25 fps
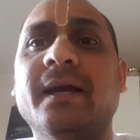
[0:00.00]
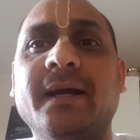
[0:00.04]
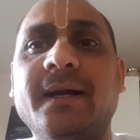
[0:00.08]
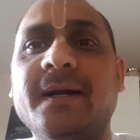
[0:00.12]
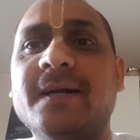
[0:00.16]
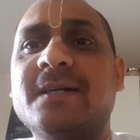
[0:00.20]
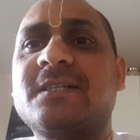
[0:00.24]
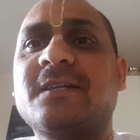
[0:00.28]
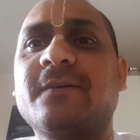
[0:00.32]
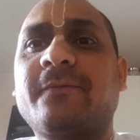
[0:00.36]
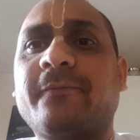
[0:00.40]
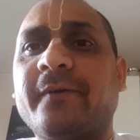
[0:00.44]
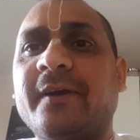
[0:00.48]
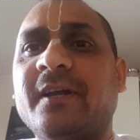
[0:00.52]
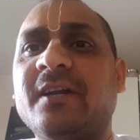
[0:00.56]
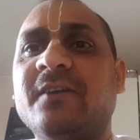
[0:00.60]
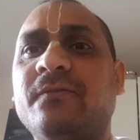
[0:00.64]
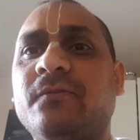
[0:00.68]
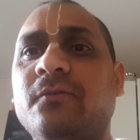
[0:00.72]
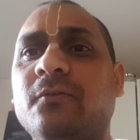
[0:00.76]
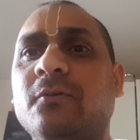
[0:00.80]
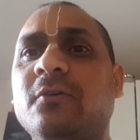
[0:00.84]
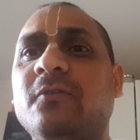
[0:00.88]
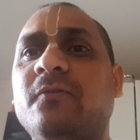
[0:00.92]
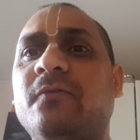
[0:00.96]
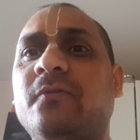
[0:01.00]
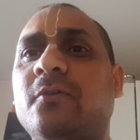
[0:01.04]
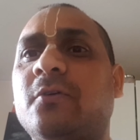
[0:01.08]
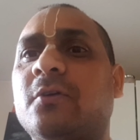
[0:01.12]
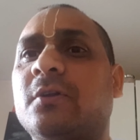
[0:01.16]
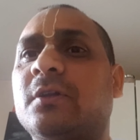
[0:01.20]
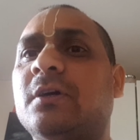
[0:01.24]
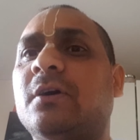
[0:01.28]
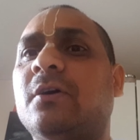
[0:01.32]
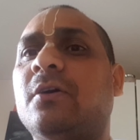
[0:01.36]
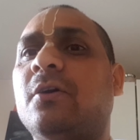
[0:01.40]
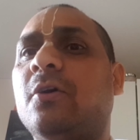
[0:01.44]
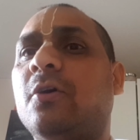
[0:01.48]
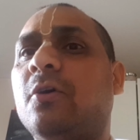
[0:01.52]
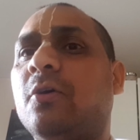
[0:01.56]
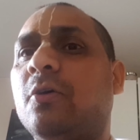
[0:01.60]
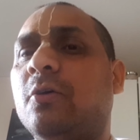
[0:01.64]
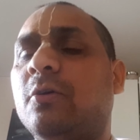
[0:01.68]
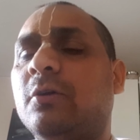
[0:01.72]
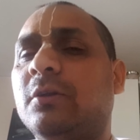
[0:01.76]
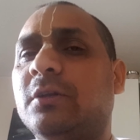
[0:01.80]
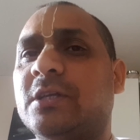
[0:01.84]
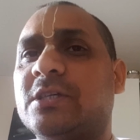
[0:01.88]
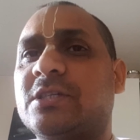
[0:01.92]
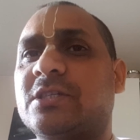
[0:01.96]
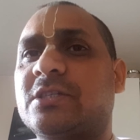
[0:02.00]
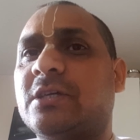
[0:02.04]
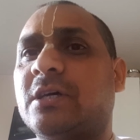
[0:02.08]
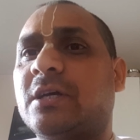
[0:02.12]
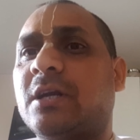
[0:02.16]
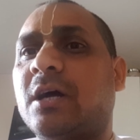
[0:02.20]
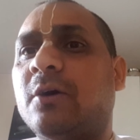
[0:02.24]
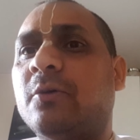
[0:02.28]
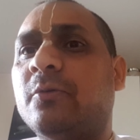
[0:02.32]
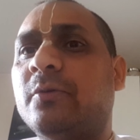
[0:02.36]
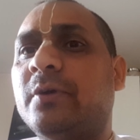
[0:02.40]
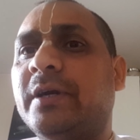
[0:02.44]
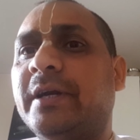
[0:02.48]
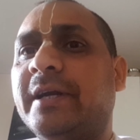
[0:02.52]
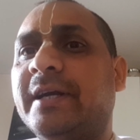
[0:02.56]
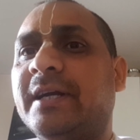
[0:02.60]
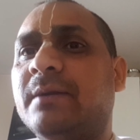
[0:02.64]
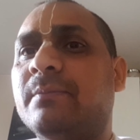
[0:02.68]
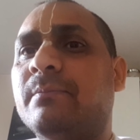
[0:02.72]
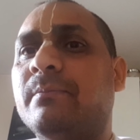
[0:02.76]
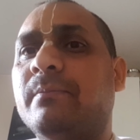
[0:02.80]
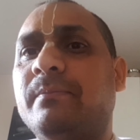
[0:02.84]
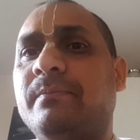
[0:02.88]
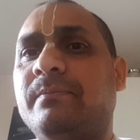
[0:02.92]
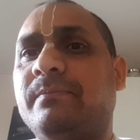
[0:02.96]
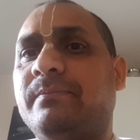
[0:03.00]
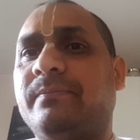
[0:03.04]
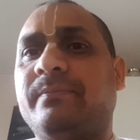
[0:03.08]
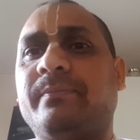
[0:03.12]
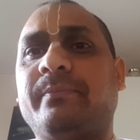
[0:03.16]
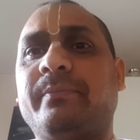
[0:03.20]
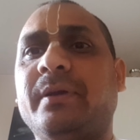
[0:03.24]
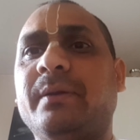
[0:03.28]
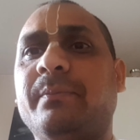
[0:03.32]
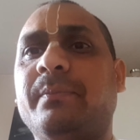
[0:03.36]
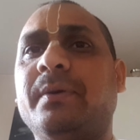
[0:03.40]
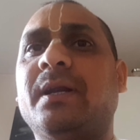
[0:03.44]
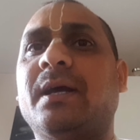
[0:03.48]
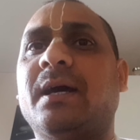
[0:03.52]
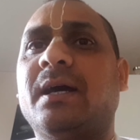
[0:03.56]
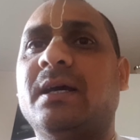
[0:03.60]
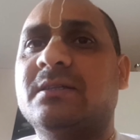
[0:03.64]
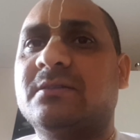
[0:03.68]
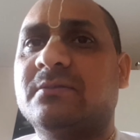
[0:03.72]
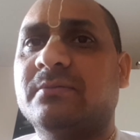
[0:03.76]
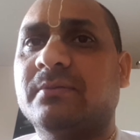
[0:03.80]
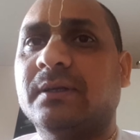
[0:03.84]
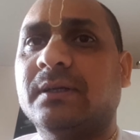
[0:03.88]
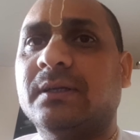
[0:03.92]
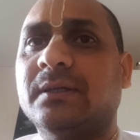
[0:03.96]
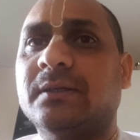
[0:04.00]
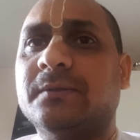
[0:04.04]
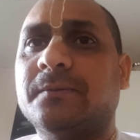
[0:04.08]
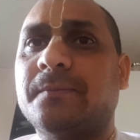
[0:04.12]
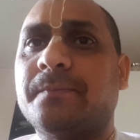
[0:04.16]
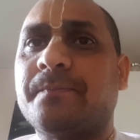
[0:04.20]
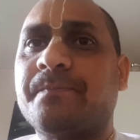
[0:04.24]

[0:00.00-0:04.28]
it's painful for all the surrounded people as well.